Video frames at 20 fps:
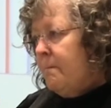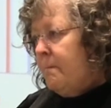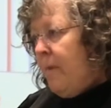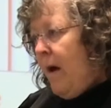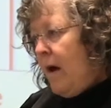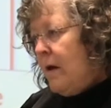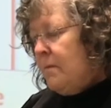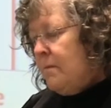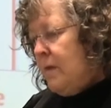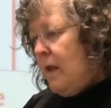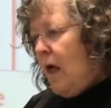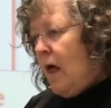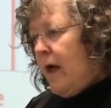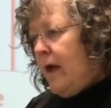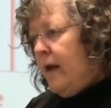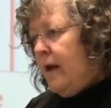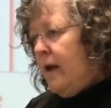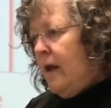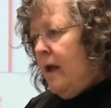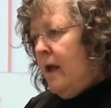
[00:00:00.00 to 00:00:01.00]
bottom
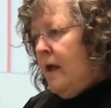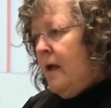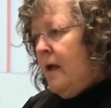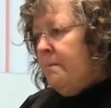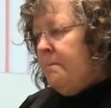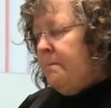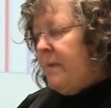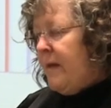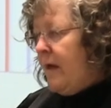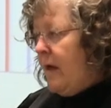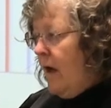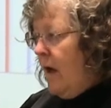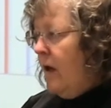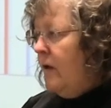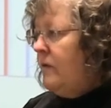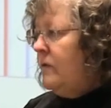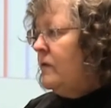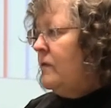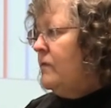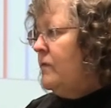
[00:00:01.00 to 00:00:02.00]
line,
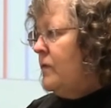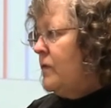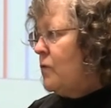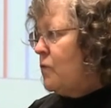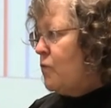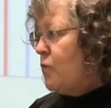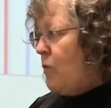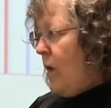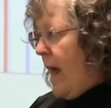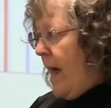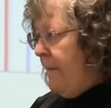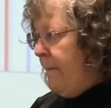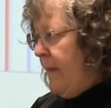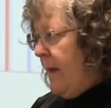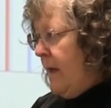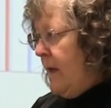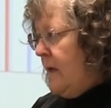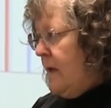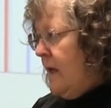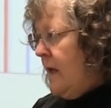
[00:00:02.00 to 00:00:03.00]
because of the
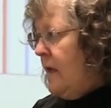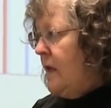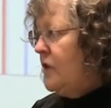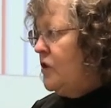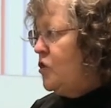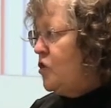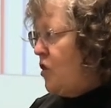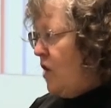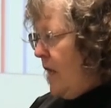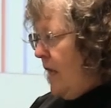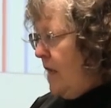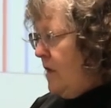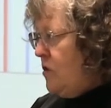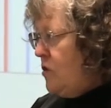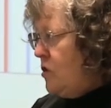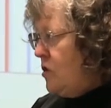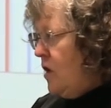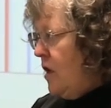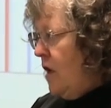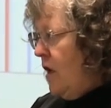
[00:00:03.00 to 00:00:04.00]
rapid
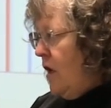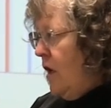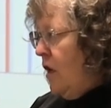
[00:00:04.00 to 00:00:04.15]
change,